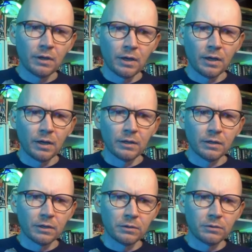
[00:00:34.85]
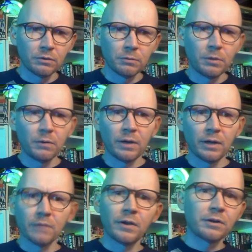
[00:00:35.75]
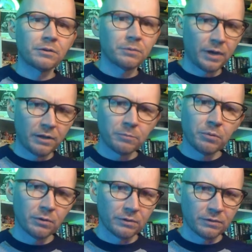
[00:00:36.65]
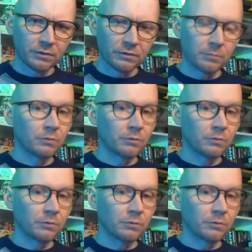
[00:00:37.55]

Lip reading: and turbo elevator transport systems,